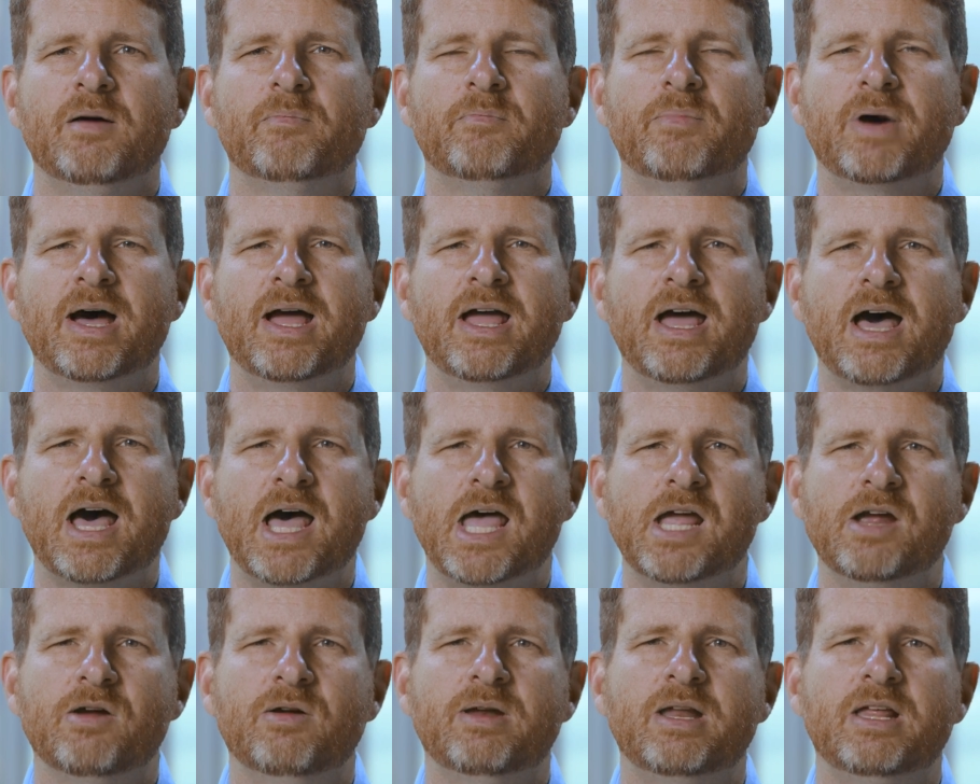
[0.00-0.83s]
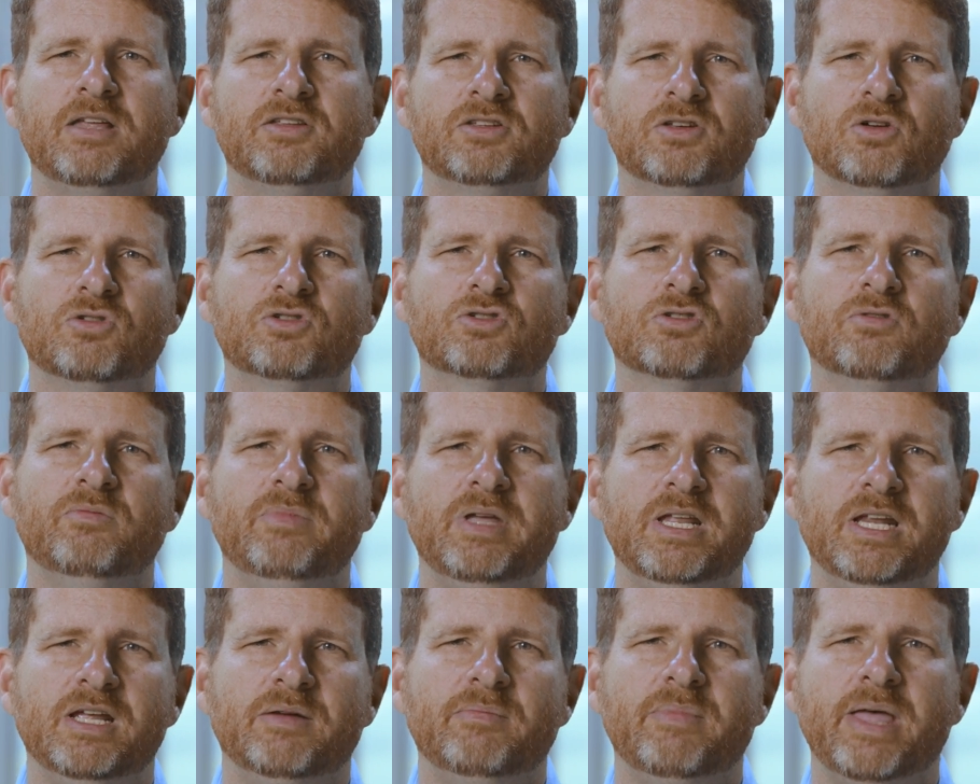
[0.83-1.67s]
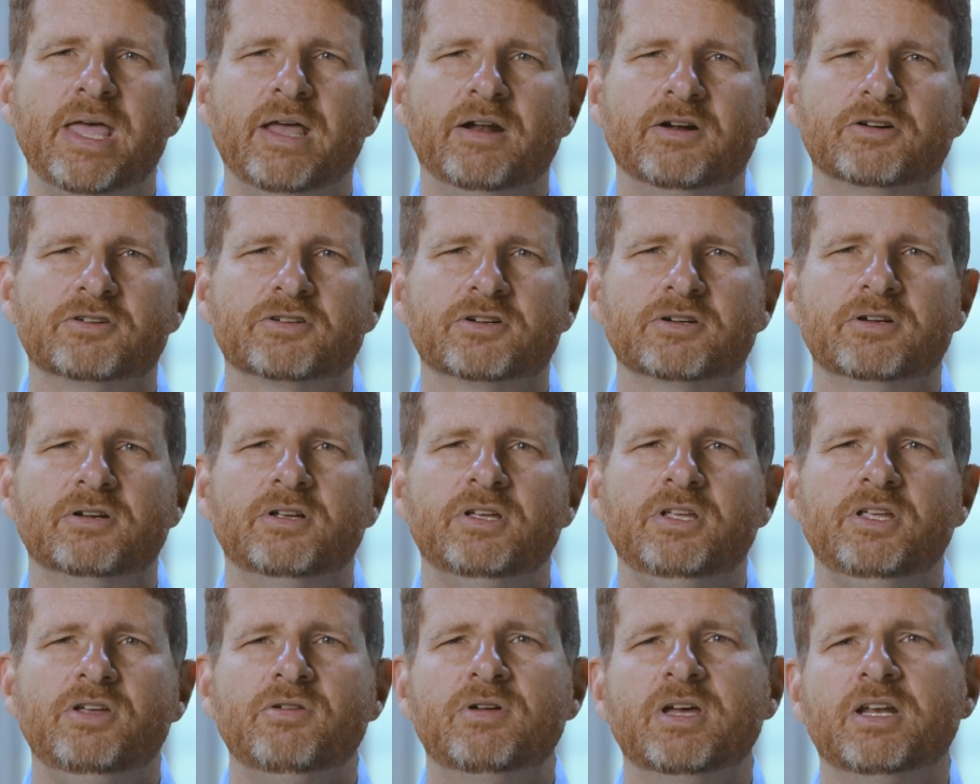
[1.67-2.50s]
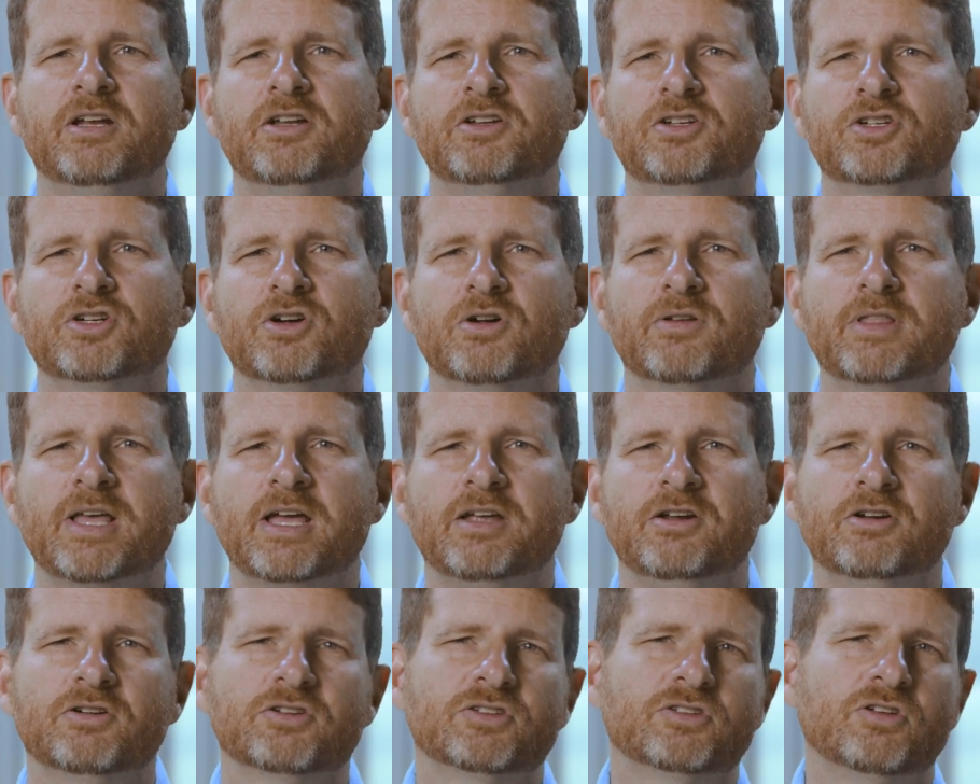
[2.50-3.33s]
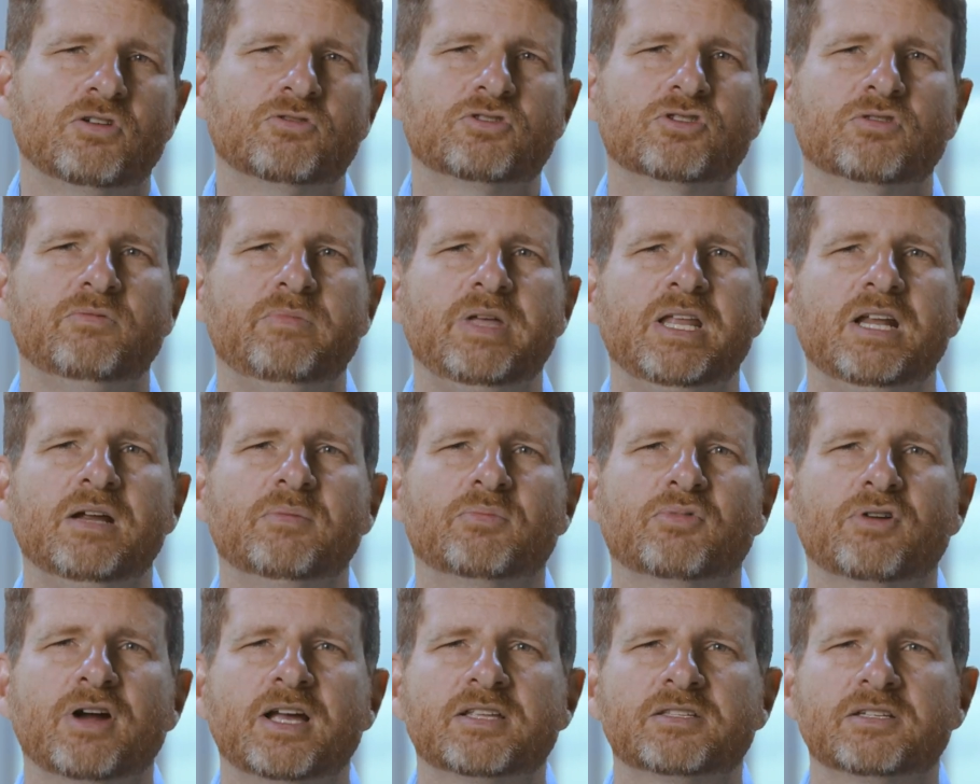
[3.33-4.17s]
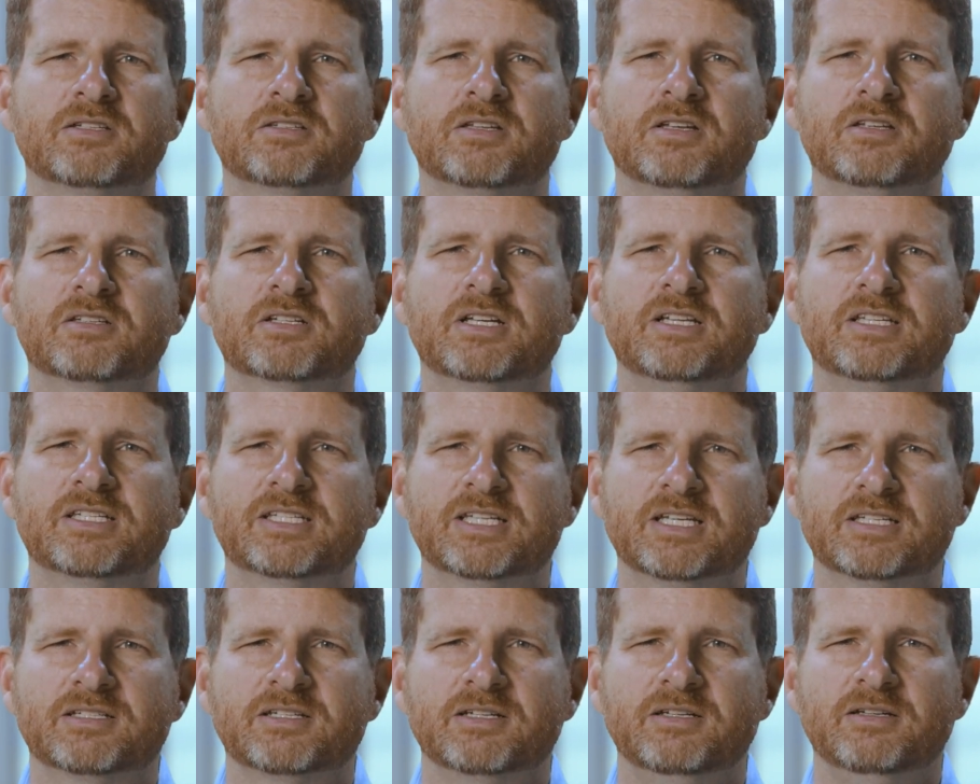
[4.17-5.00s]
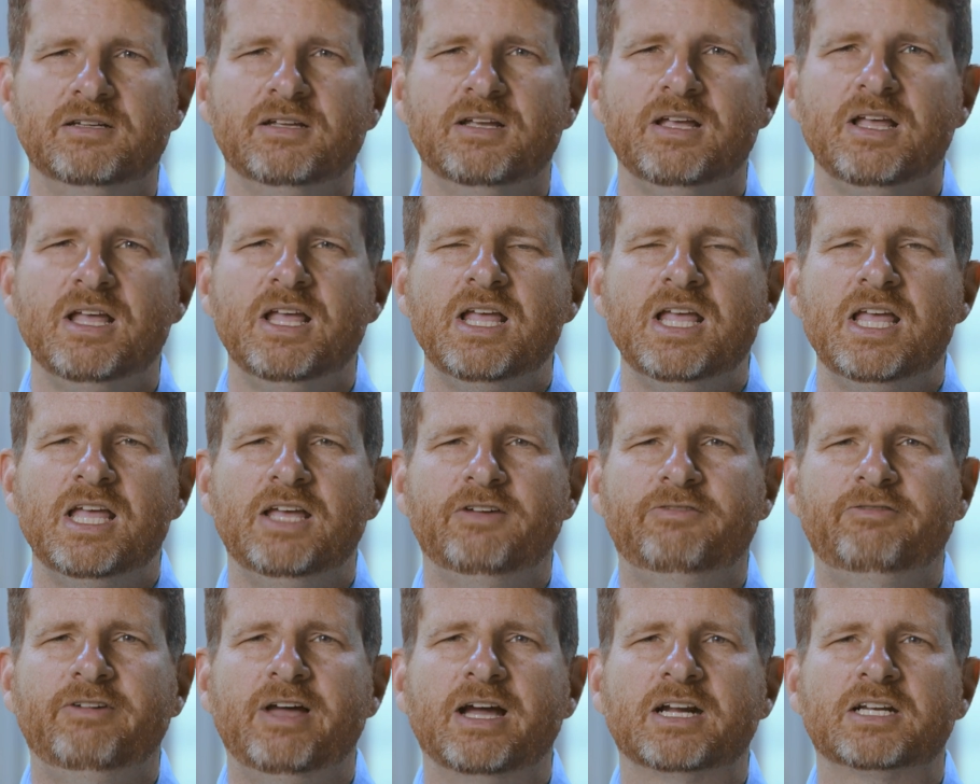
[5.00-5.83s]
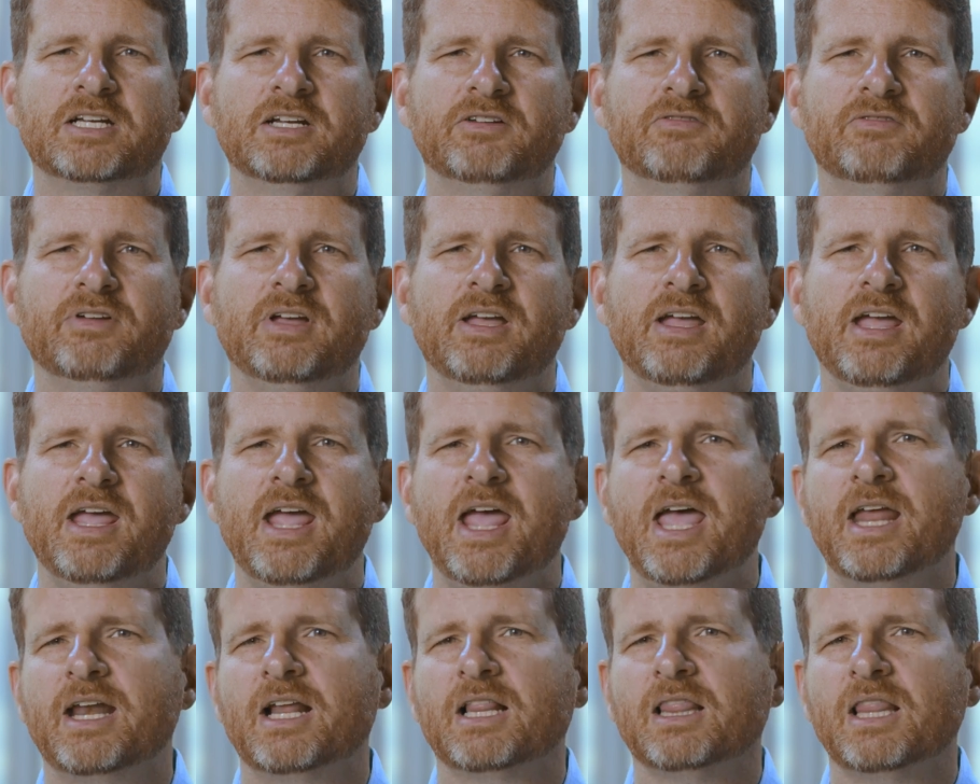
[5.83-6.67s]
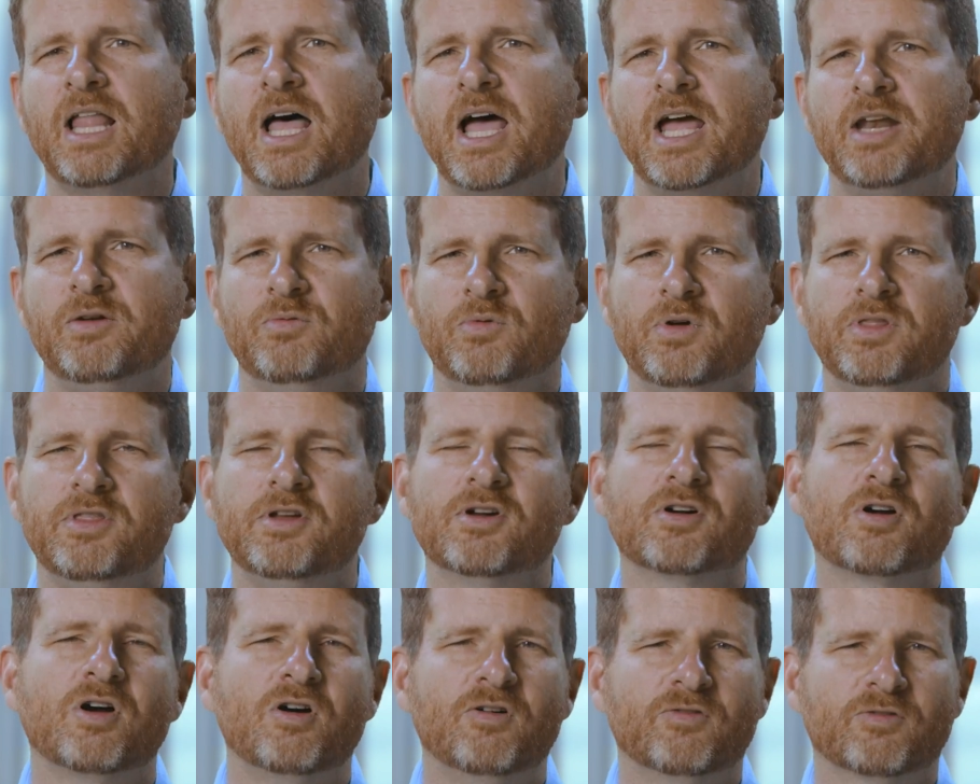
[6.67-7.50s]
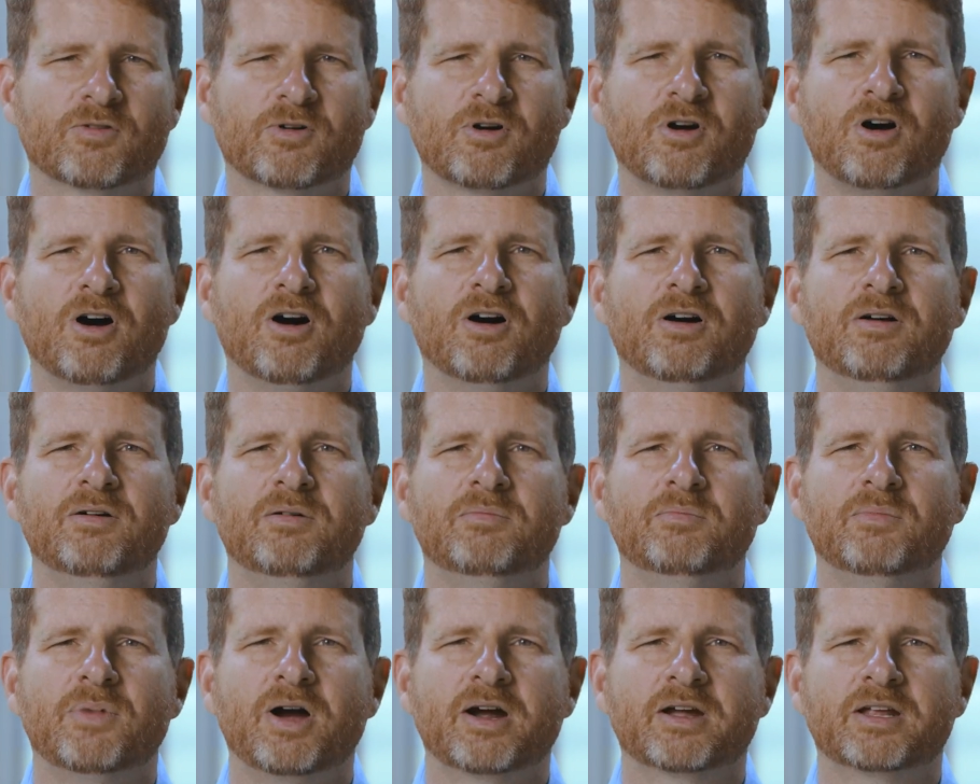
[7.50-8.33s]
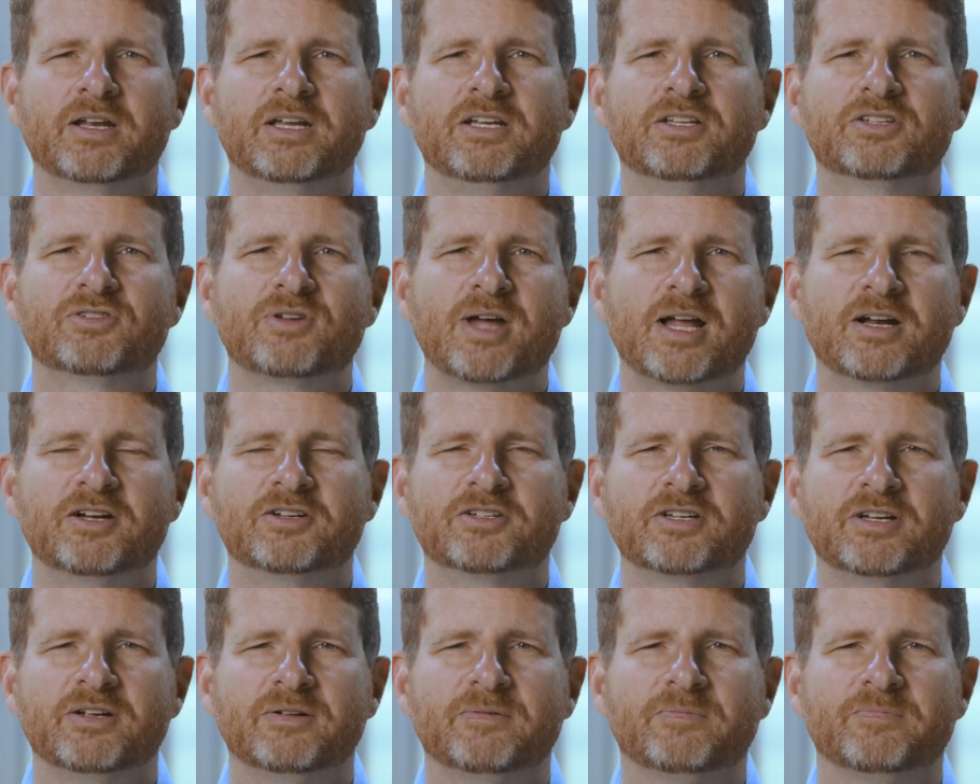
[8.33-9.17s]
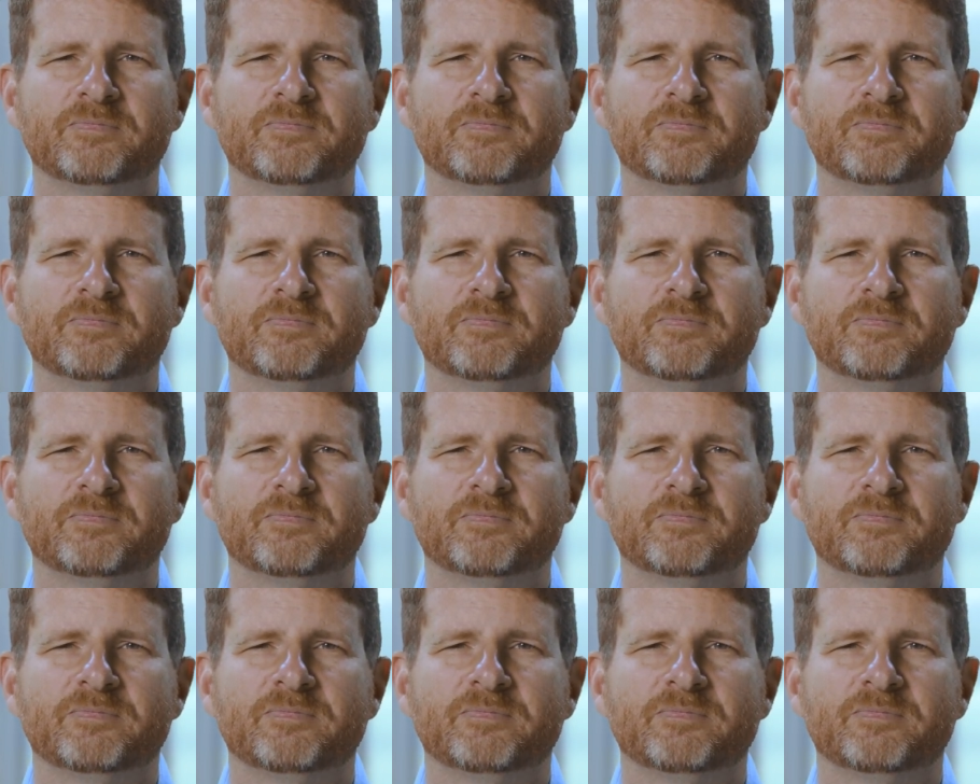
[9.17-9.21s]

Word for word: By hiring a social media manager, you can ensure that your social media presence is consistent, effective, and aligned with your overall marketing strategy.